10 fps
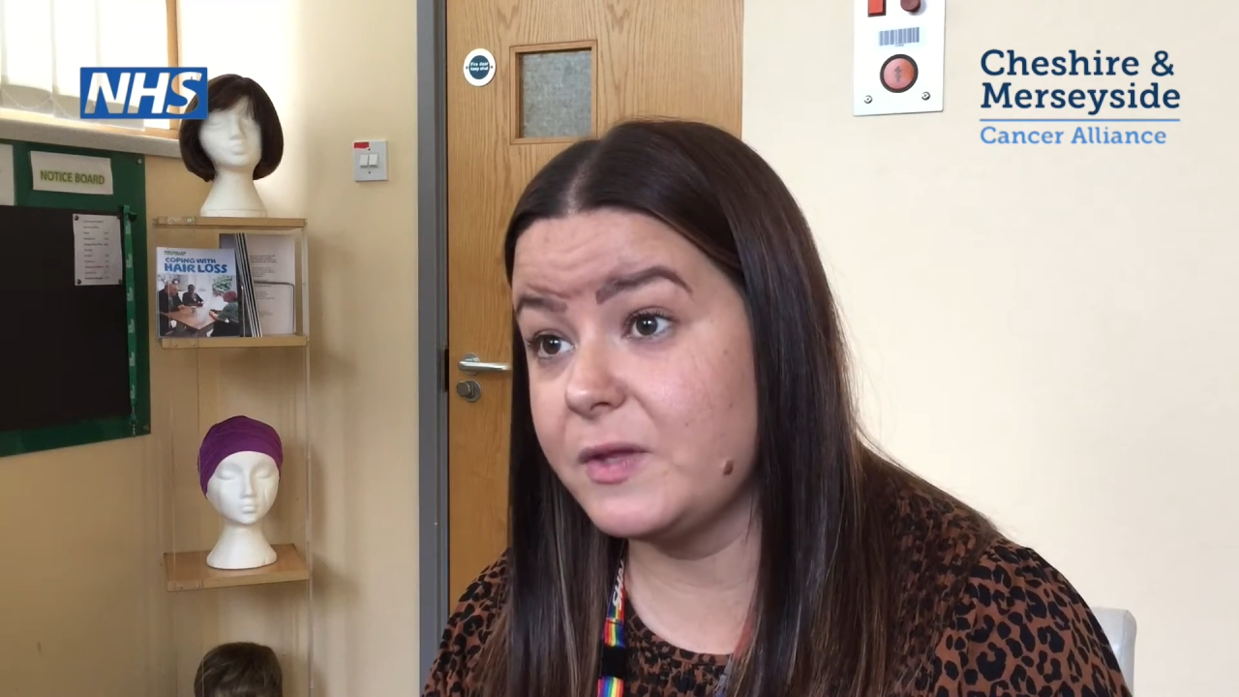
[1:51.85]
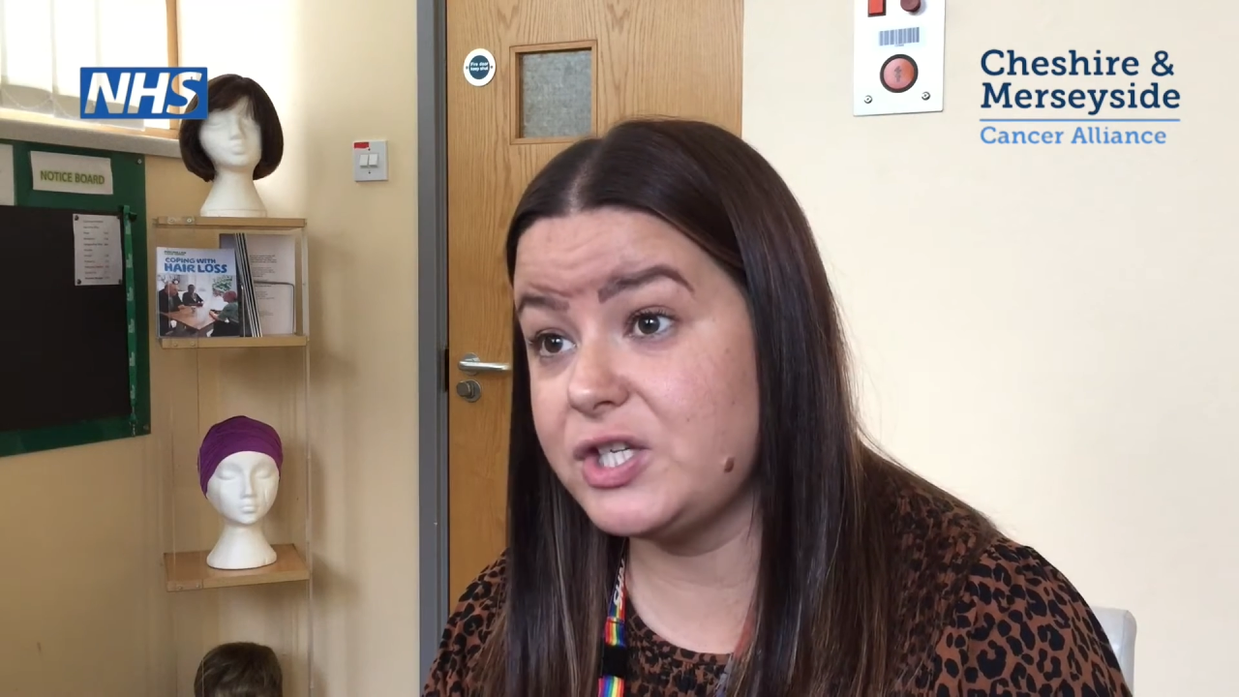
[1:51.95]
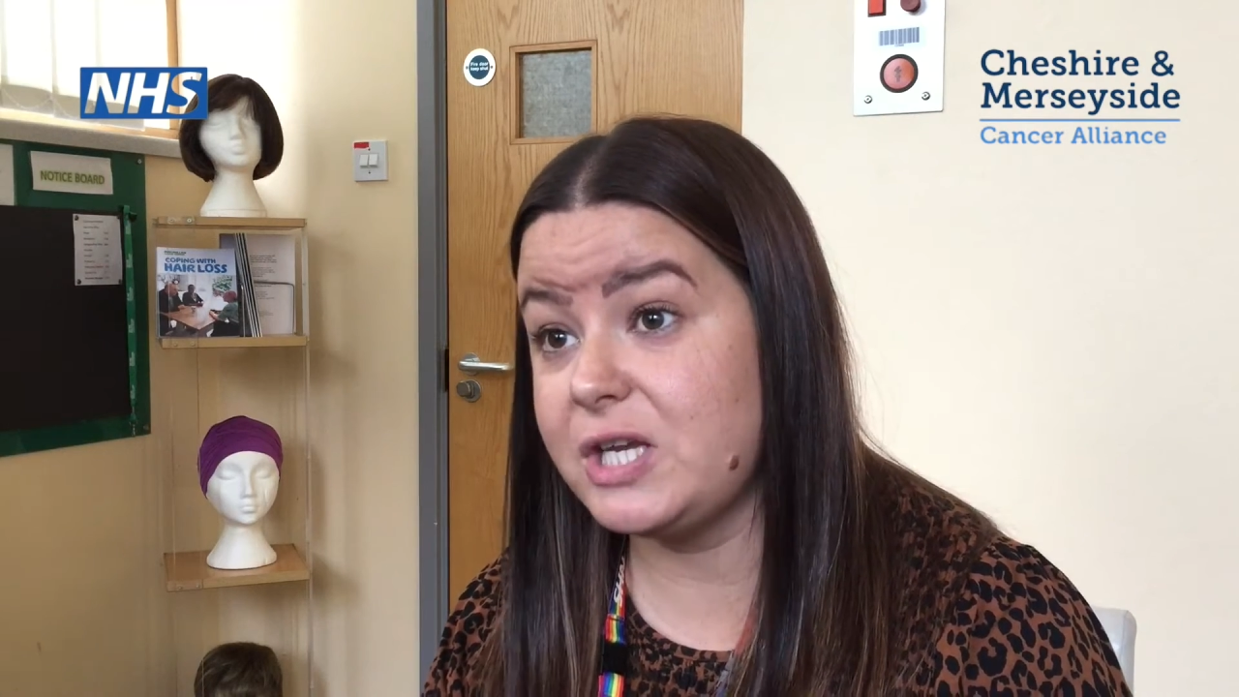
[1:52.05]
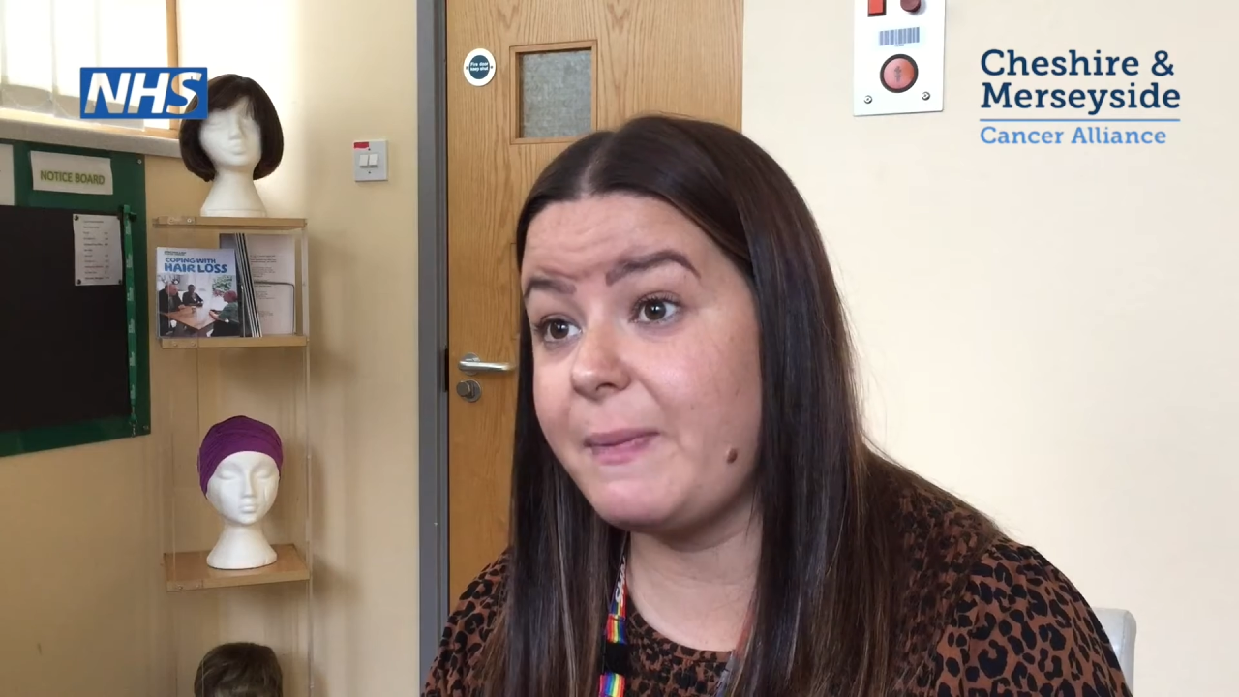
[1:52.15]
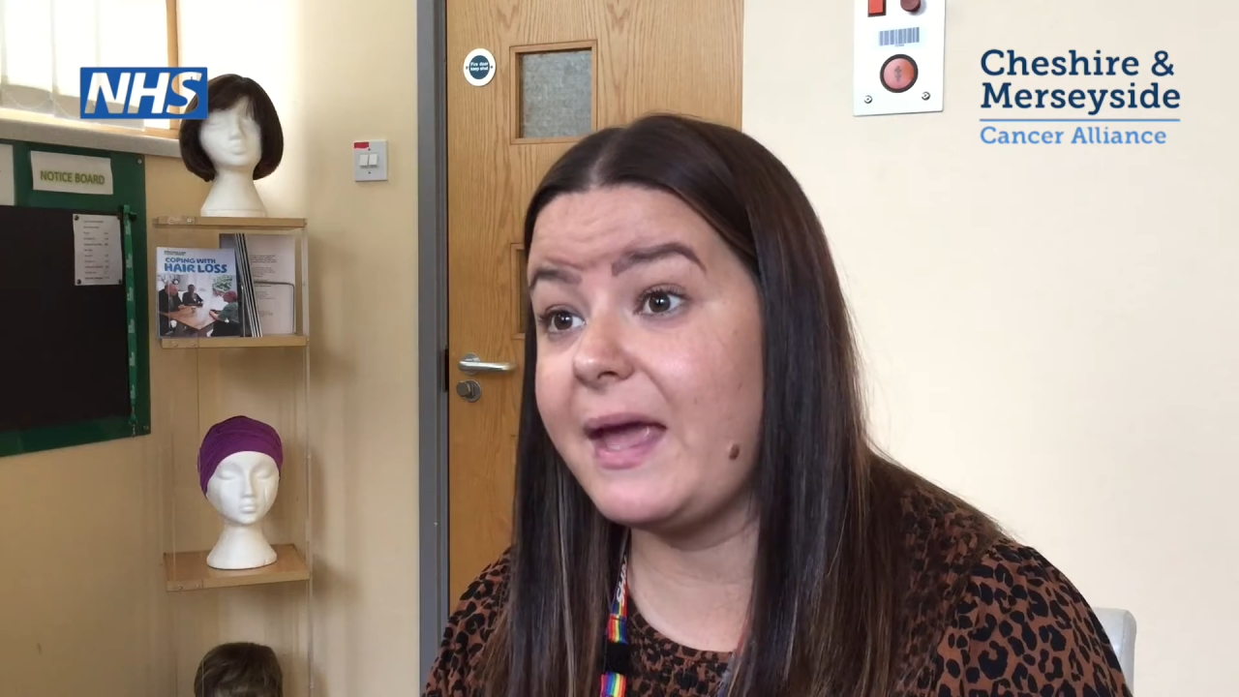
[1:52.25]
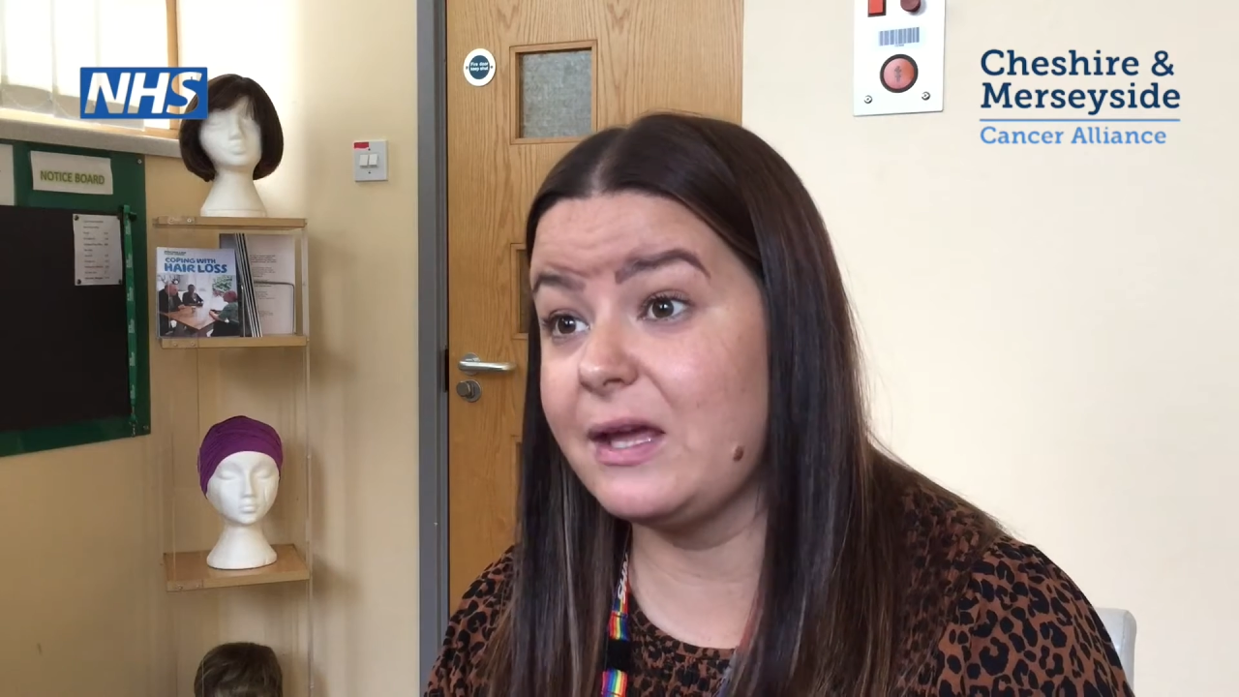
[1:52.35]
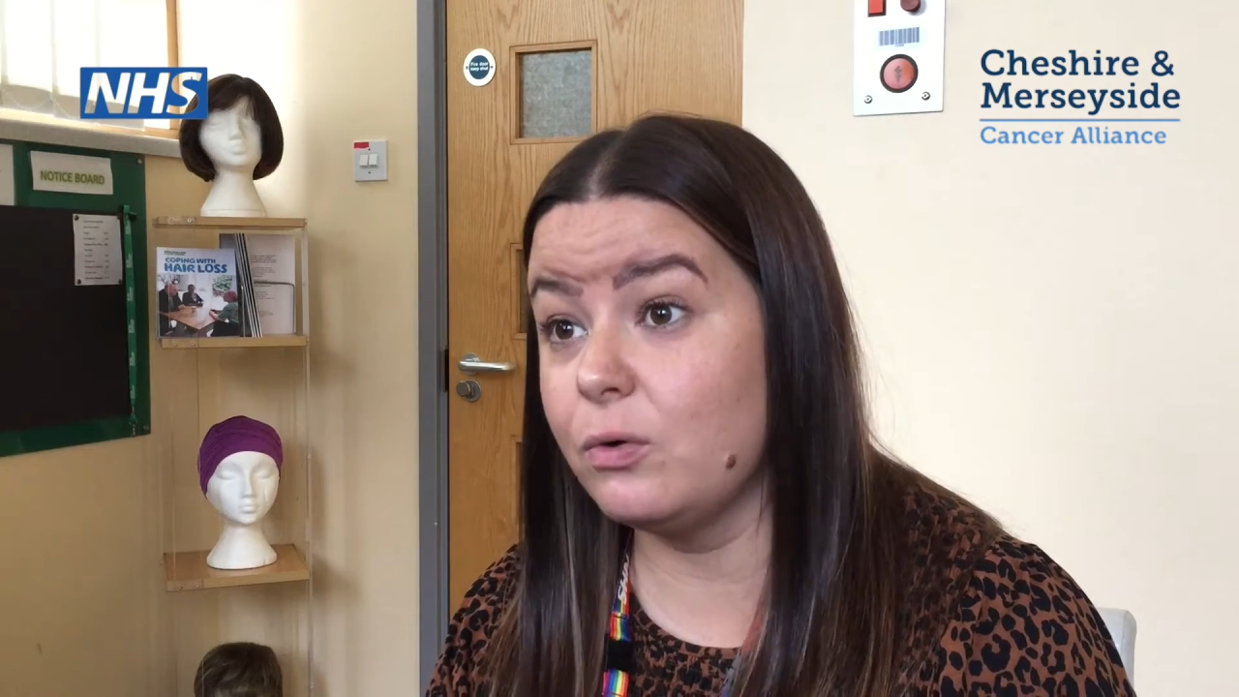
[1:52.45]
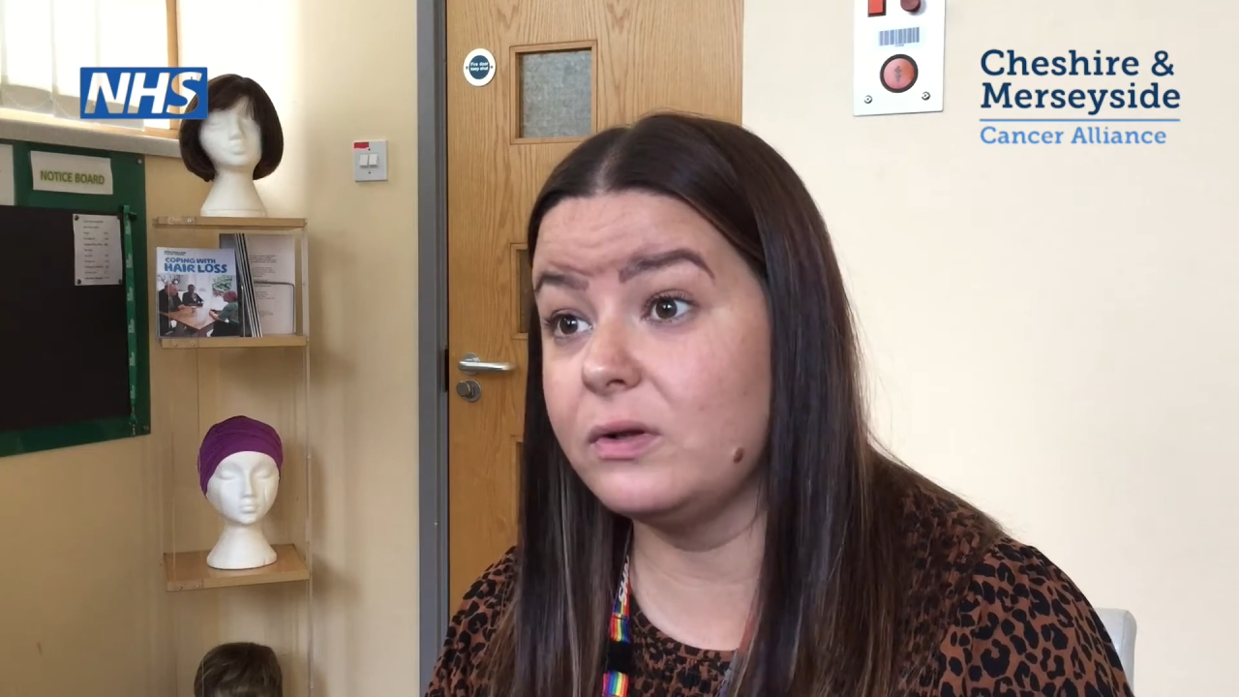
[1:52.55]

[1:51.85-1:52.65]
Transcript: the GP and